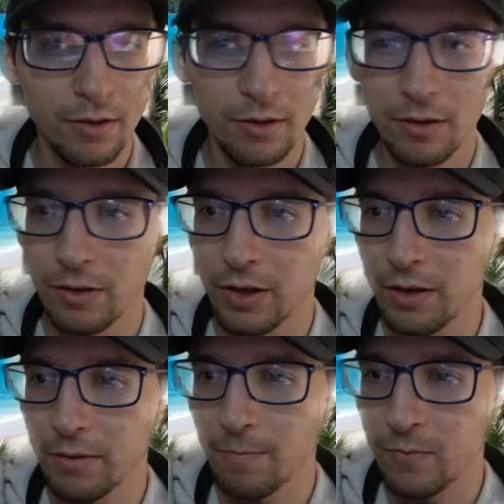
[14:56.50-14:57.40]
Okay,
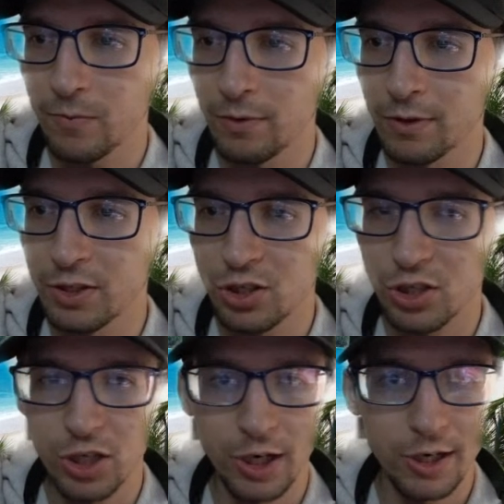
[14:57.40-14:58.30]
we can just
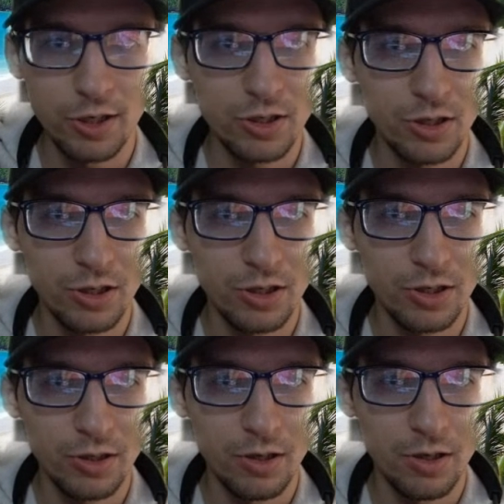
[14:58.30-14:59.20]
change
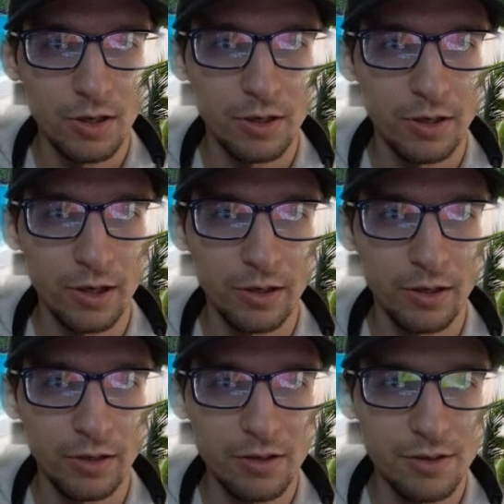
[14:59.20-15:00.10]
the colors.
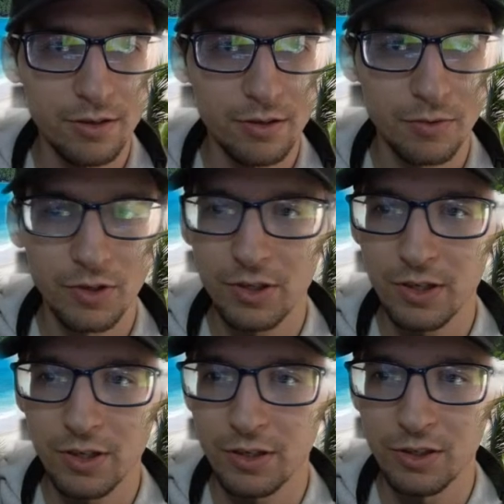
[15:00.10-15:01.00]
So I'm just going to
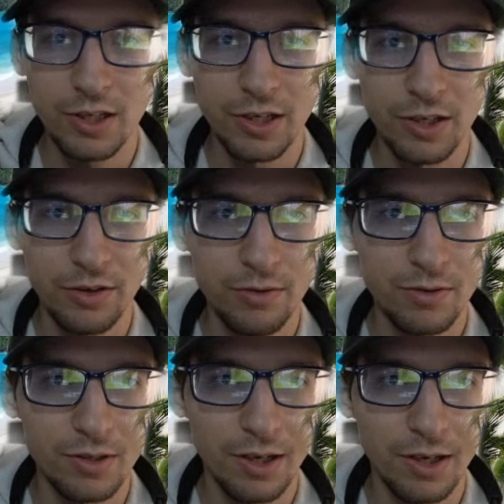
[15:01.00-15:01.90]
adjust the hue. So now we
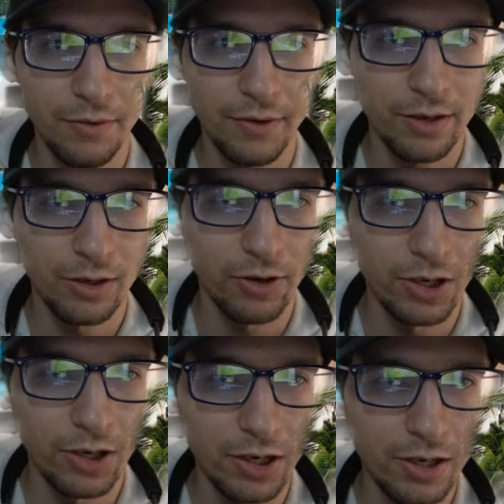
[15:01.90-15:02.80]
got a green,
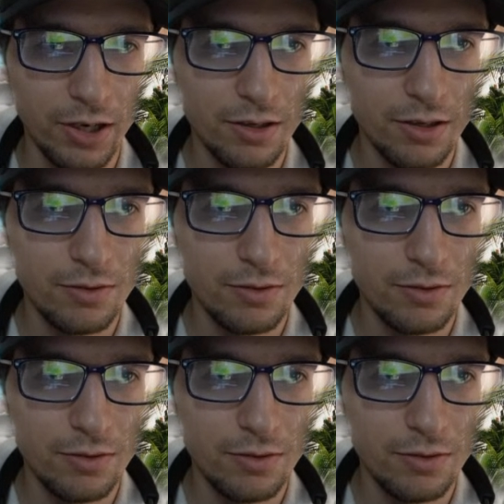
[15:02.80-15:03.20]
yellow.